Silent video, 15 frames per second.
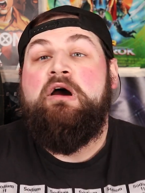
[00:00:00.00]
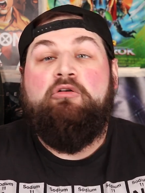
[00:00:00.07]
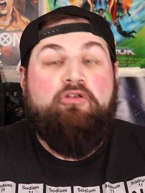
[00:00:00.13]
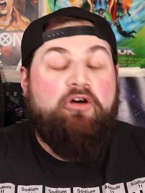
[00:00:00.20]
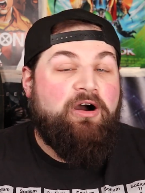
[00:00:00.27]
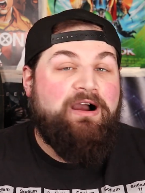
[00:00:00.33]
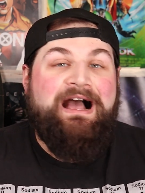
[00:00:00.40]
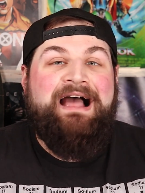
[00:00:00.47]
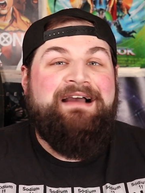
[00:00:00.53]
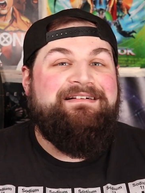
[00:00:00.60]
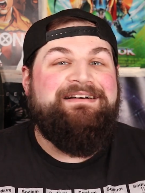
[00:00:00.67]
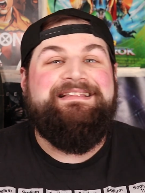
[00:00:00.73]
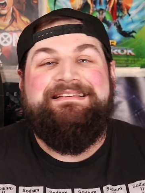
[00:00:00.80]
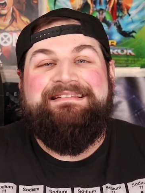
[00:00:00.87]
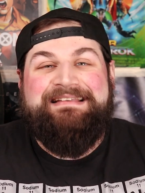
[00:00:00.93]
Long
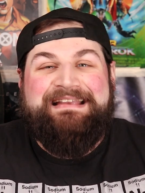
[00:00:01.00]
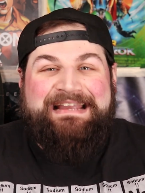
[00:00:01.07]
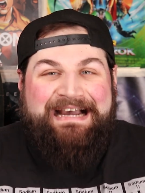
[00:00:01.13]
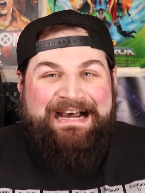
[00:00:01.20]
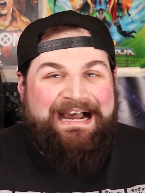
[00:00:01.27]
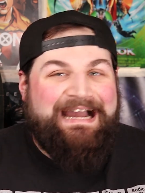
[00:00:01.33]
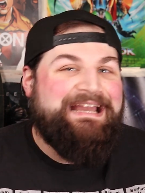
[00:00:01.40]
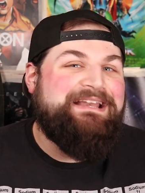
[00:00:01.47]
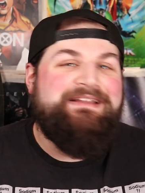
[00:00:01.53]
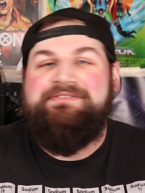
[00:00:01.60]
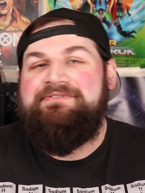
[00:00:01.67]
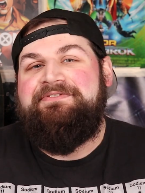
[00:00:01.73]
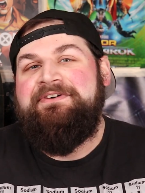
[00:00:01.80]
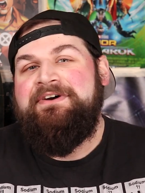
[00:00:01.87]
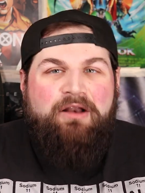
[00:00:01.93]
Island is kind
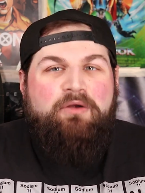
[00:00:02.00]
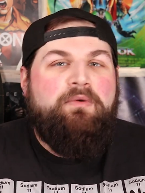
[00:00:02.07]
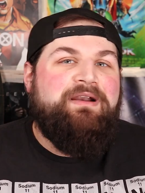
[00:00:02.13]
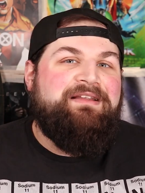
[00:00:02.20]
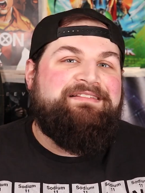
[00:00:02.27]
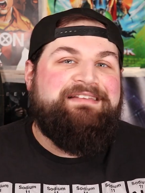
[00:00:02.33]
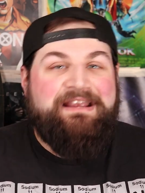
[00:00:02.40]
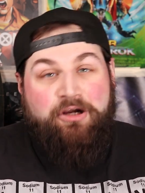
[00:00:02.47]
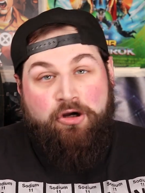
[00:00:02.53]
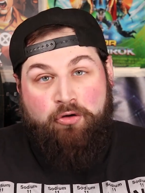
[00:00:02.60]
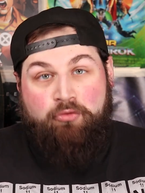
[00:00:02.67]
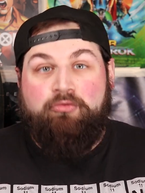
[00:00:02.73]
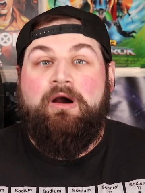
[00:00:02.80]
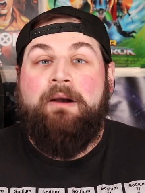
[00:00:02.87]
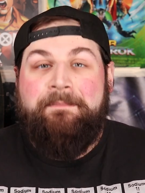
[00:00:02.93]
of, I don't want to say
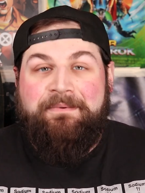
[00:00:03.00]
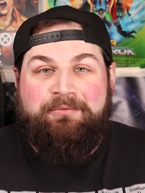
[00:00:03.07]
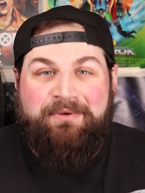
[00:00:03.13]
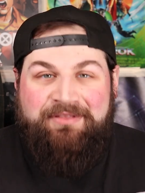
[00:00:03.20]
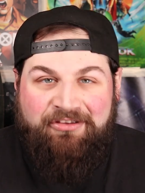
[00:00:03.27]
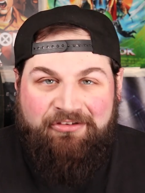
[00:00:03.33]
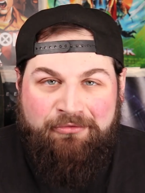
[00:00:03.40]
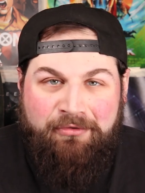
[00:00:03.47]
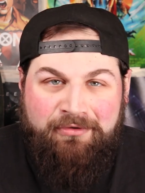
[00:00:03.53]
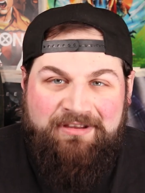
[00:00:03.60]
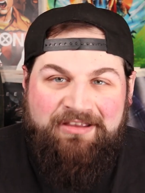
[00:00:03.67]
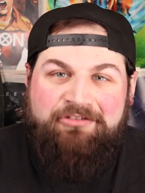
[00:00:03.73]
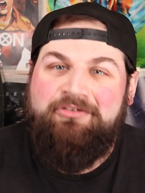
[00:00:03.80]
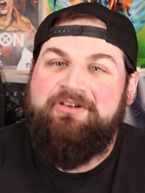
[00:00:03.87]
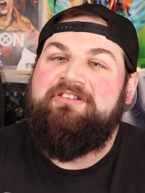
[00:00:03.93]
corrupt with the school
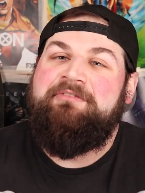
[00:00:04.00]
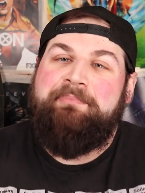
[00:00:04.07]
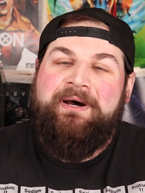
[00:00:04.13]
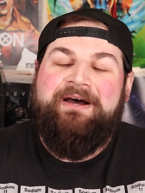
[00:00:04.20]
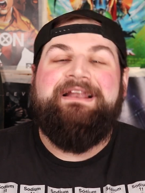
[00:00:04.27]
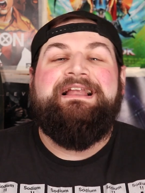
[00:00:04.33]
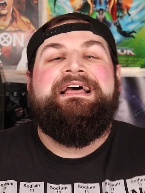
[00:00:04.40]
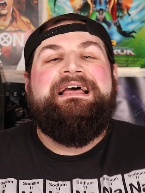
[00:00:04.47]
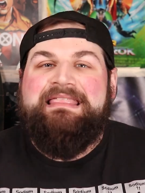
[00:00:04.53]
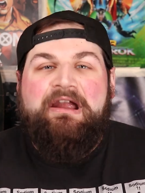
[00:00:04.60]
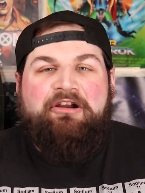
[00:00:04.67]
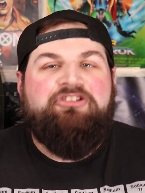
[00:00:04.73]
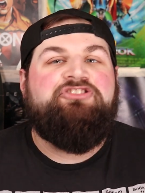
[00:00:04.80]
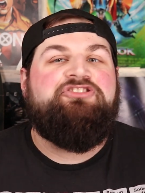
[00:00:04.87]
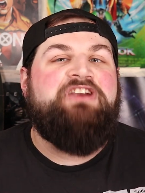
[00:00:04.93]
districts, but
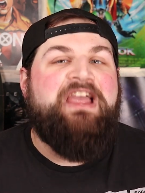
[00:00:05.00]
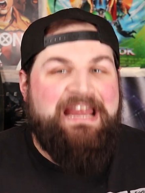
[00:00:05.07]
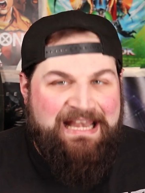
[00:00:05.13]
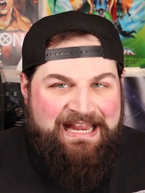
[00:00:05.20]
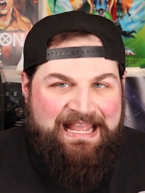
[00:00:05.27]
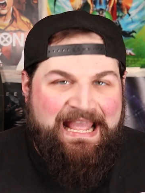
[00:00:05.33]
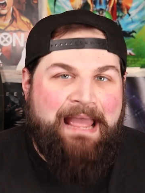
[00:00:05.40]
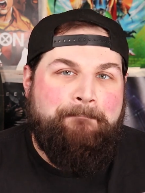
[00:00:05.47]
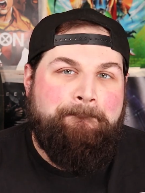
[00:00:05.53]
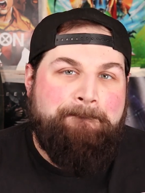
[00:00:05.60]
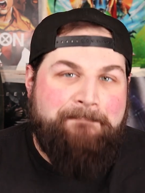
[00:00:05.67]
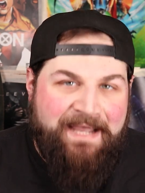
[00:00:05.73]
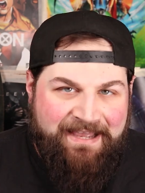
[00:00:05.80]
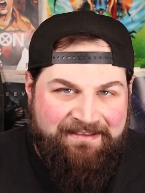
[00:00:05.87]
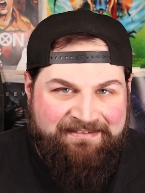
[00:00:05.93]
they're shady at
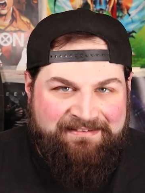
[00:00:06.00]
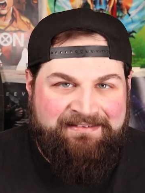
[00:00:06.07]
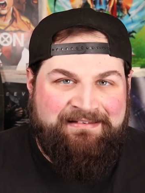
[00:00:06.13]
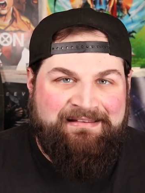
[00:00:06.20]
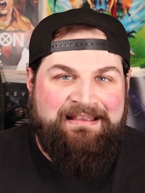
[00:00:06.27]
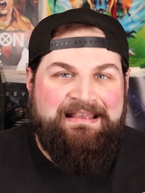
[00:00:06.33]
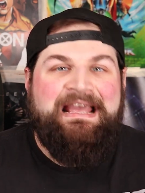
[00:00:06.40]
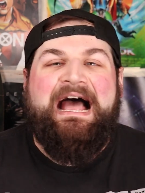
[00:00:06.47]
best.